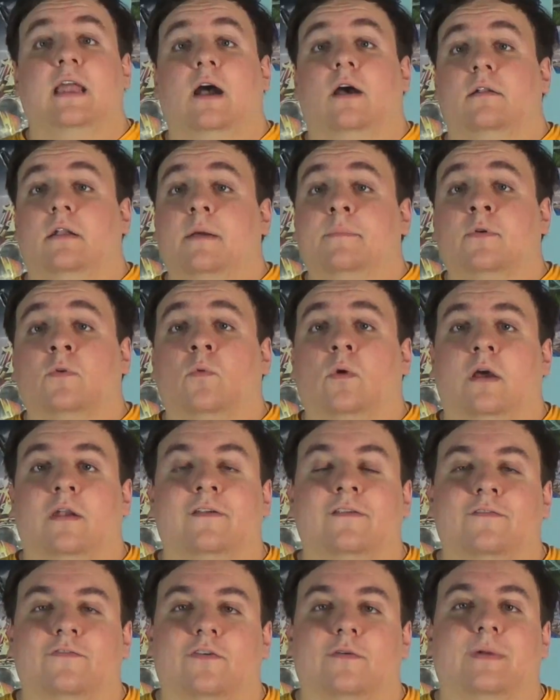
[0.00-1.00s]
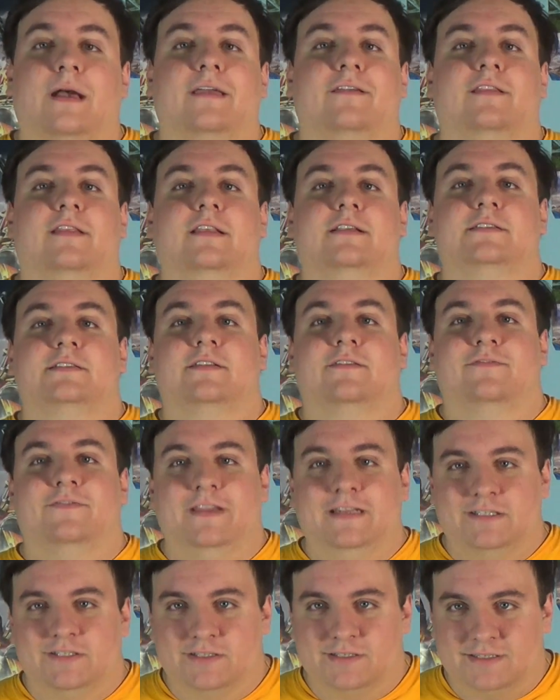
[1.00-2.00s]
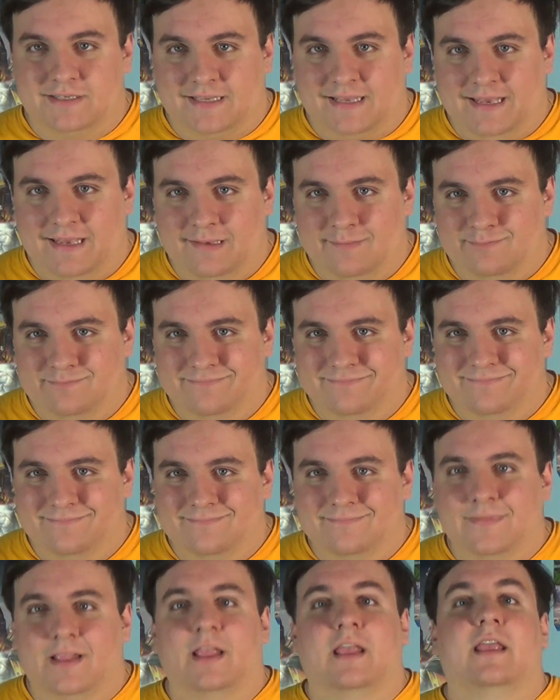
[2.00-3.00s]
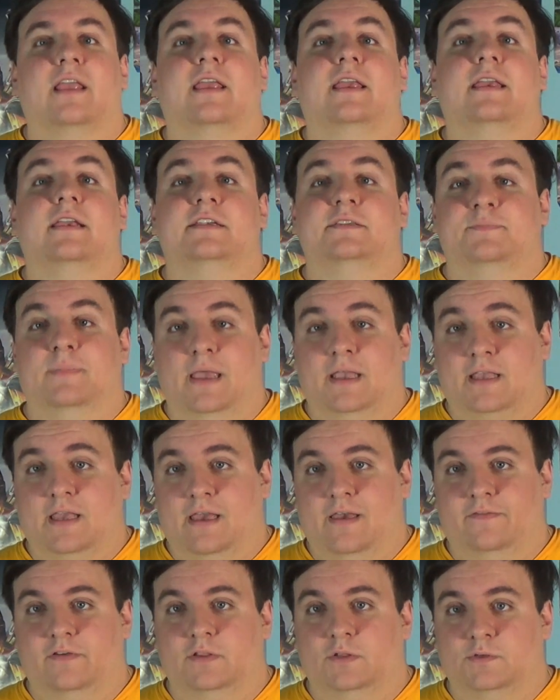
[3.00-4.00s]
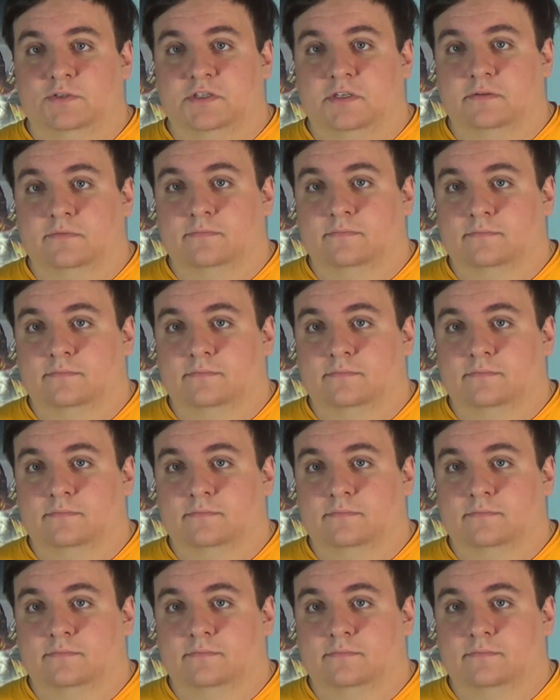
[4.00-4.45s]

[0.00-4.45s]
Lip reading: Now number 1 for my list of features to keep is Mega Evolution.